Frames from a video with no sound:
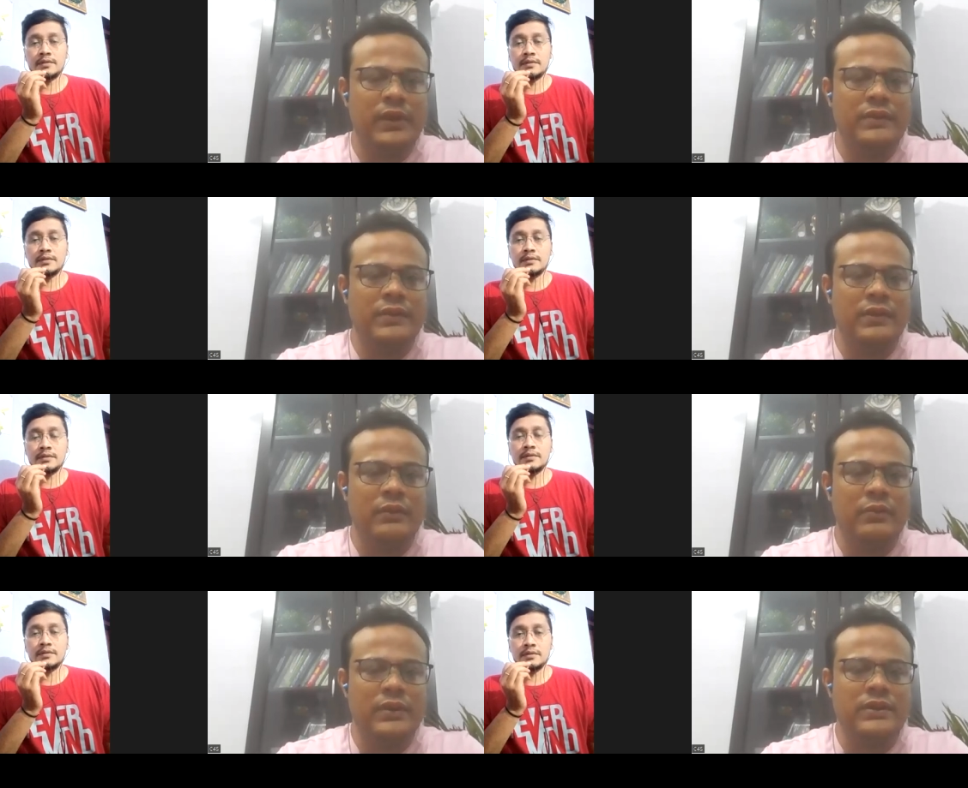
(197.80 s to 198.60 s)
Speaker 1: the mains
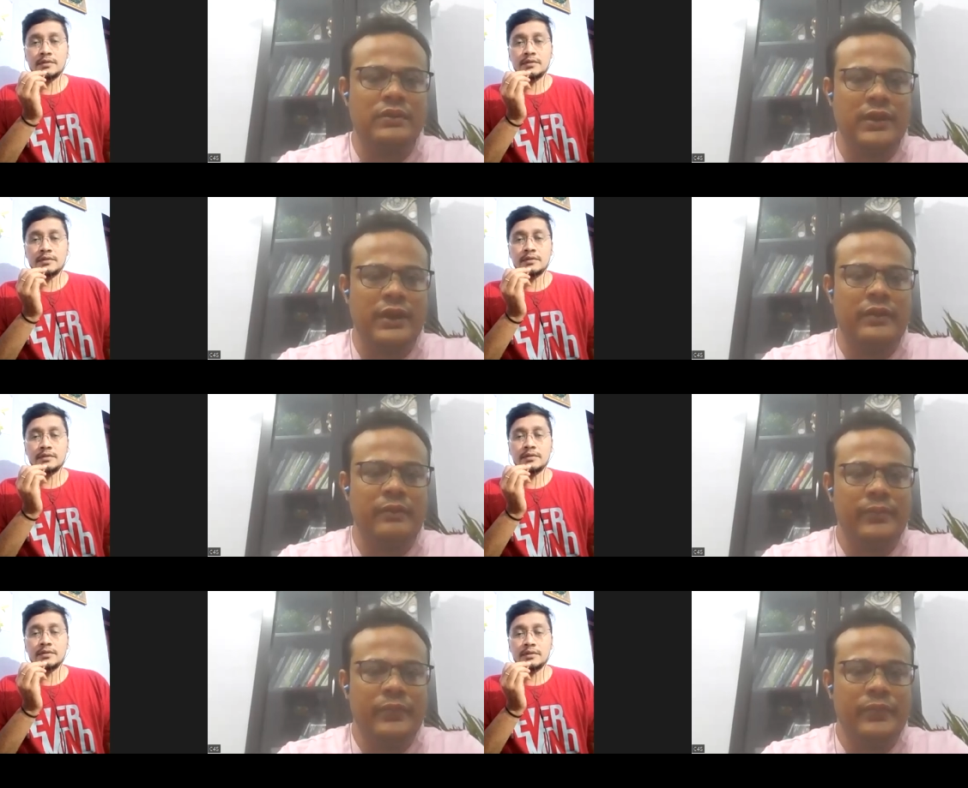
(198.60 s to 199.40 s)
examination, right?
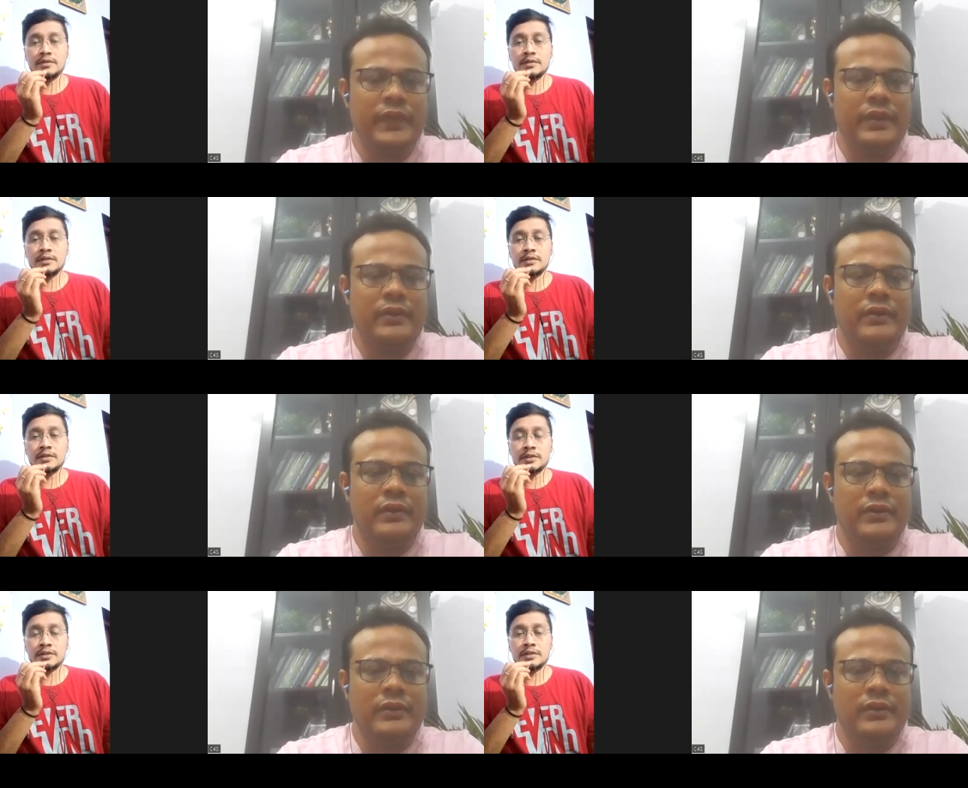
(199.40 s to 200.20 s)
Yes,
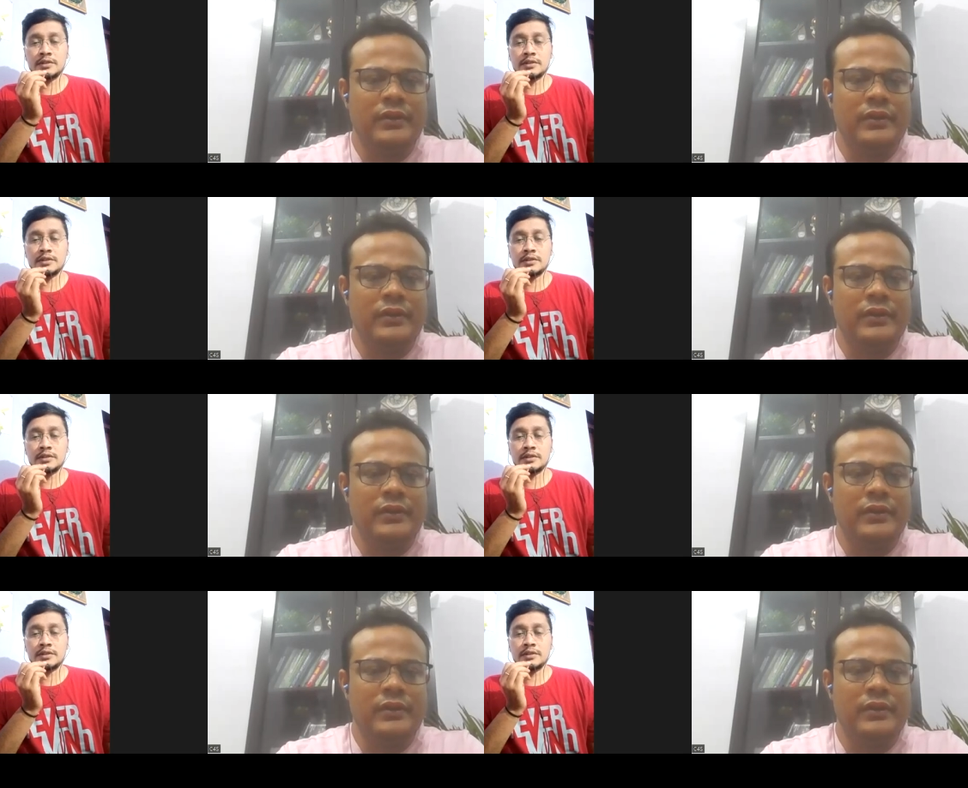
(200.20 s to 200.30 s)
sir.